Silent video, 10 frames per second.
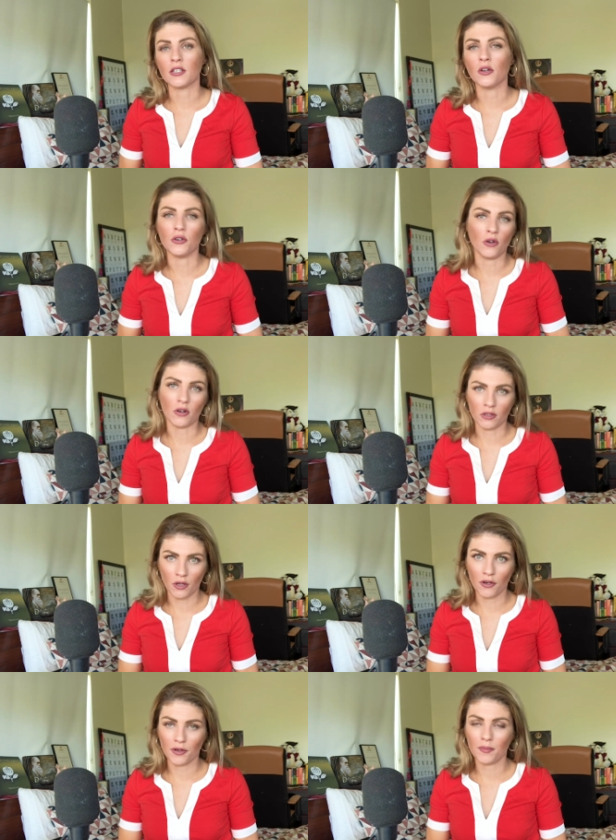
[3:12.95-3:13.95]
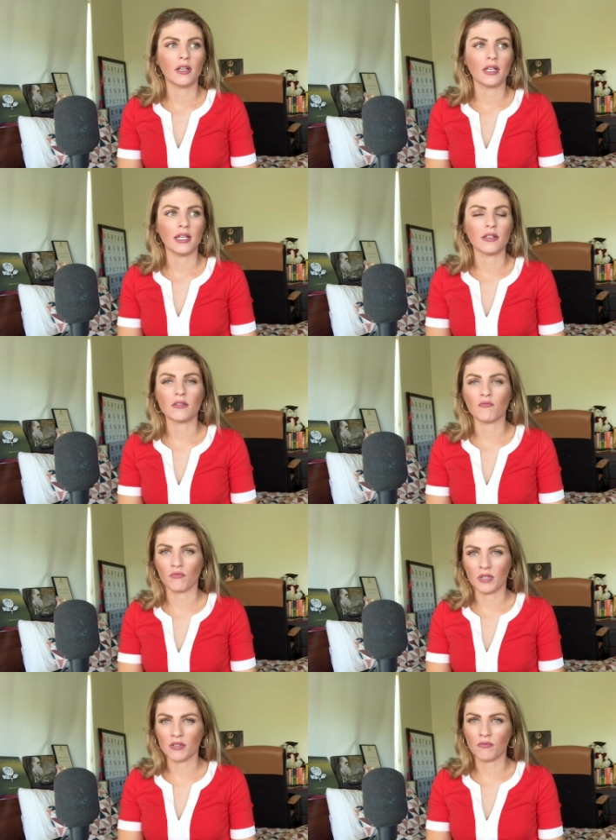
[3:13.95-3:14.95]
You're not alone. It
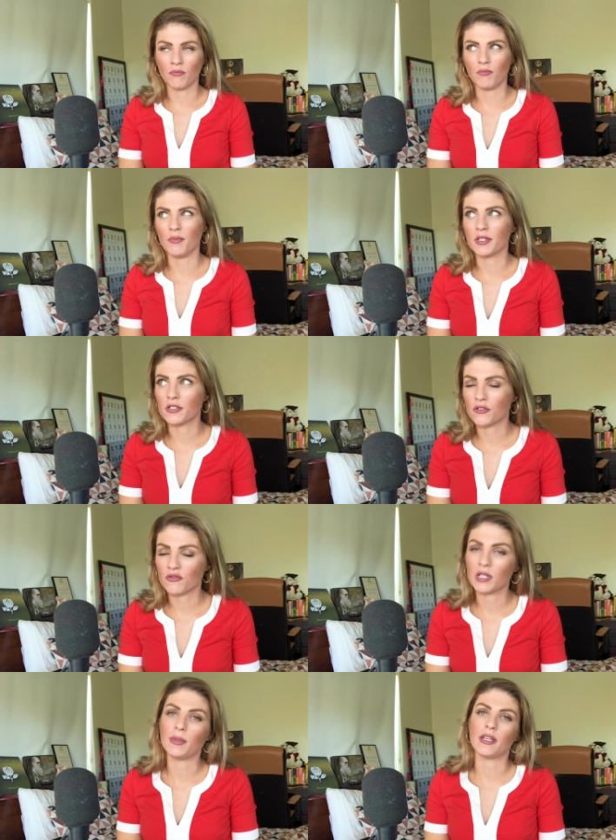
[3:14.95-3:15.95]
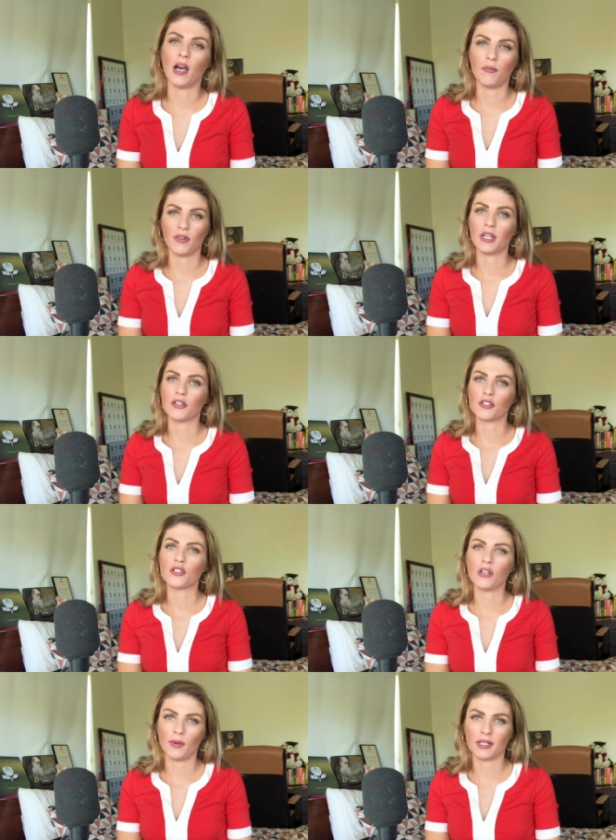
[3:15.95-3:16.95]
is extremely comforting just
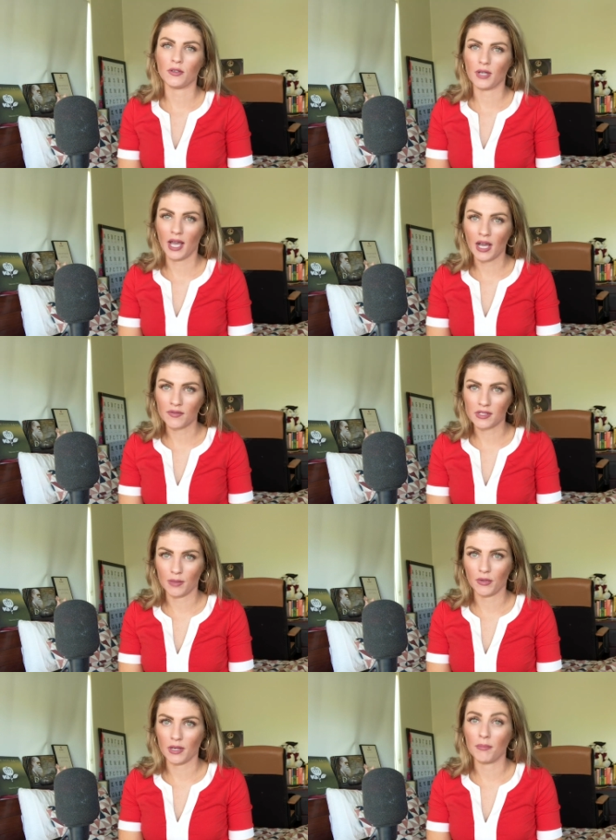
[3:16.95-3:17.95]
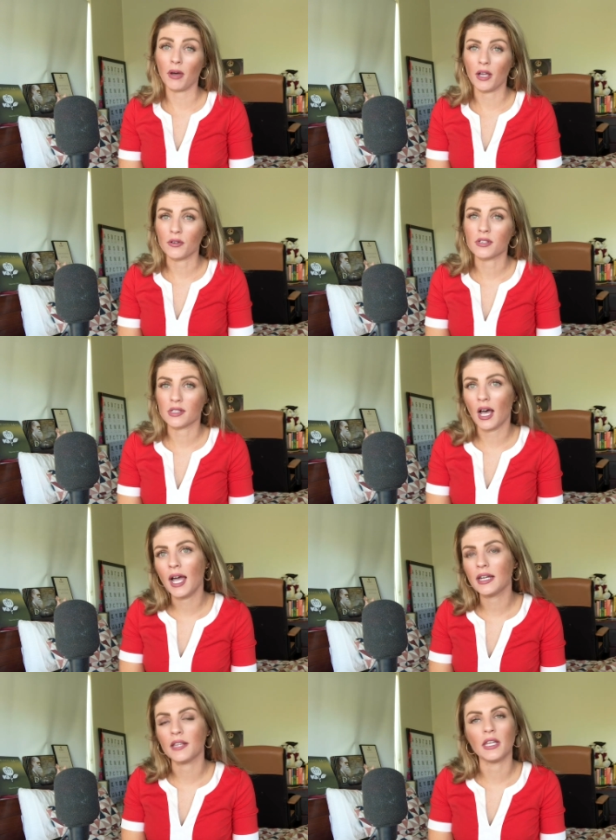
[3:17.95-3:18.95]
knowing that you have somebody by your
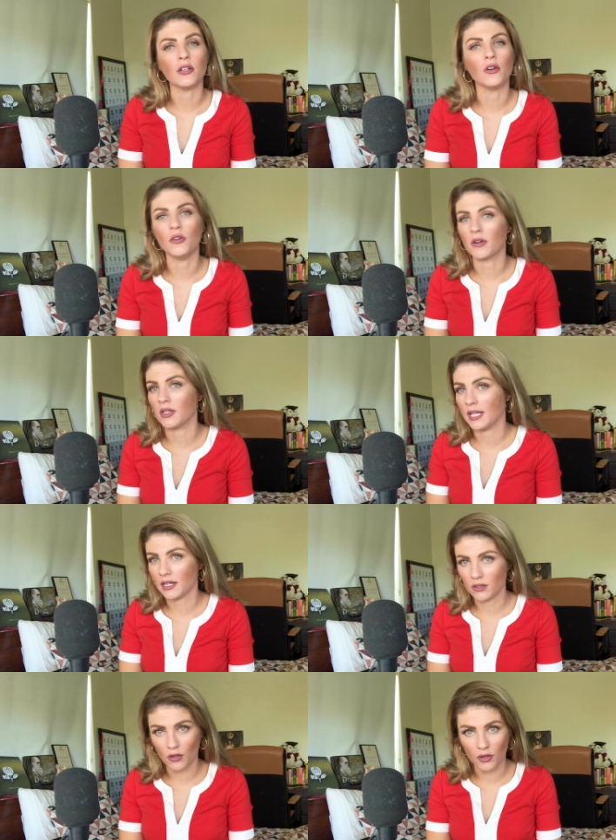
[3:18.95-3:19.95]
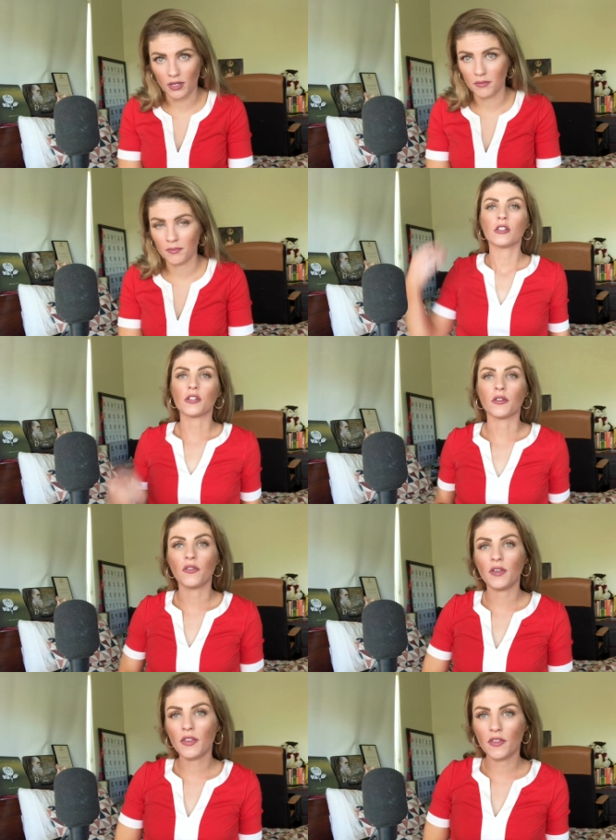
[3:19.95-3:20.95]
side and that you're not in that alone. So the
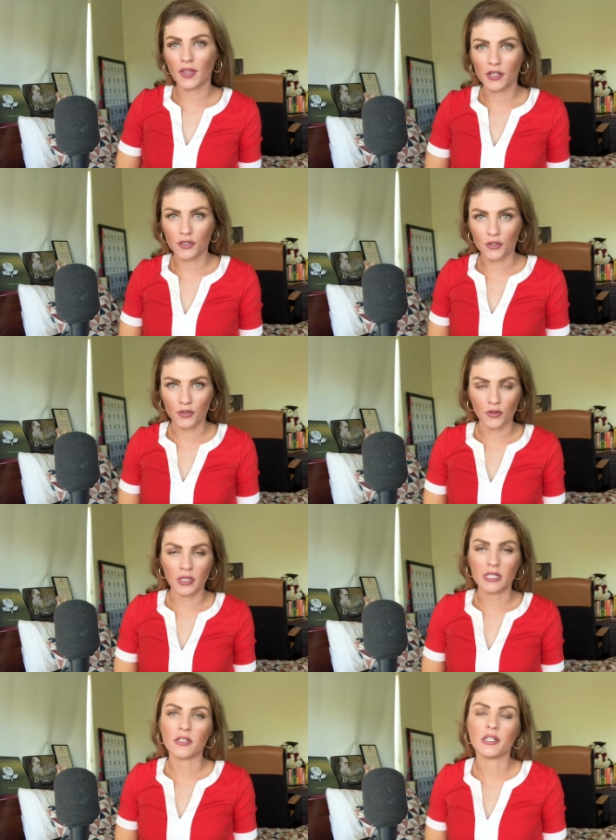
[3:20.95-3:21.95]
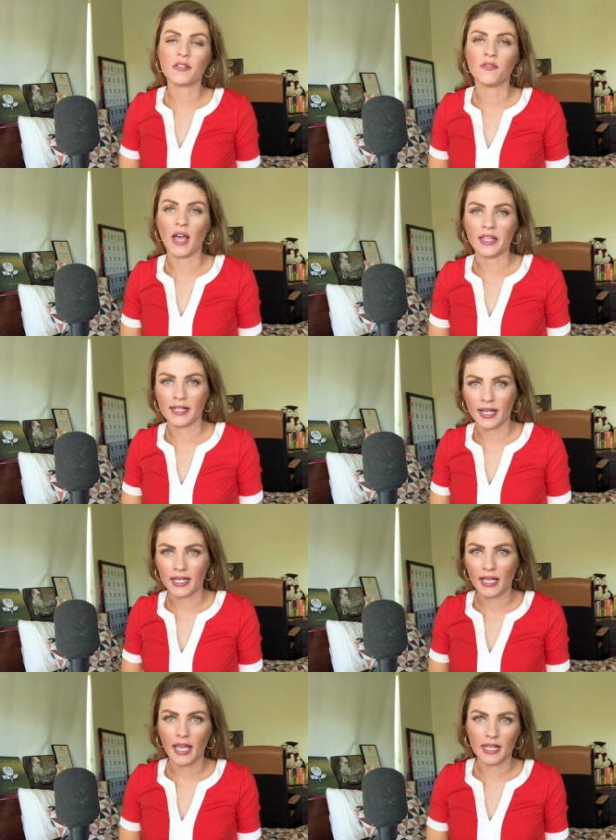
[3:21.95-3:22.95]
fifth thing to do is to just
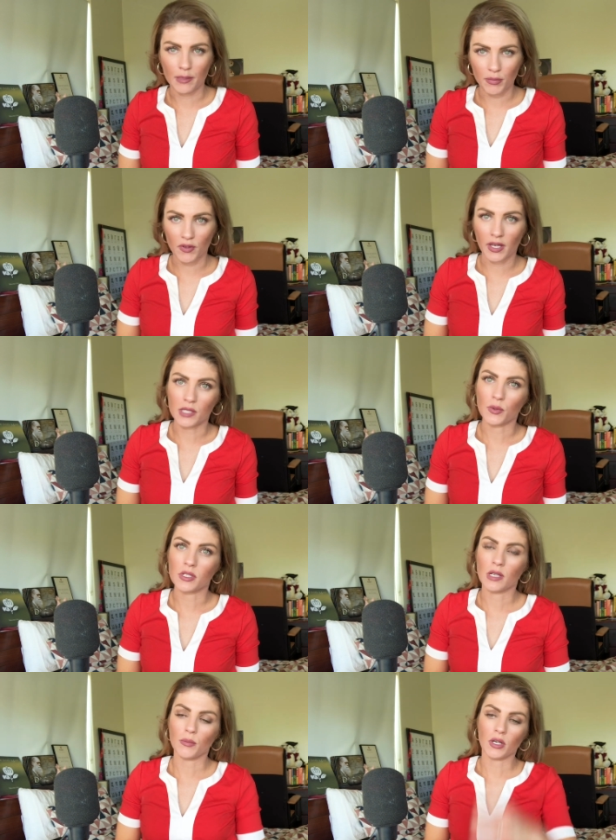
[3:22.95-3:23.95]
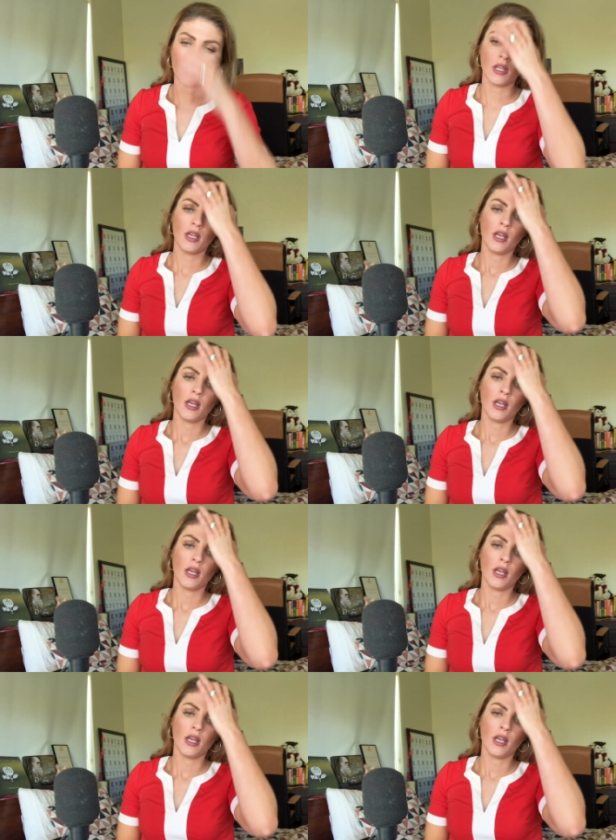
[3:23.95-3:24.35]
validate and empathize with somebody.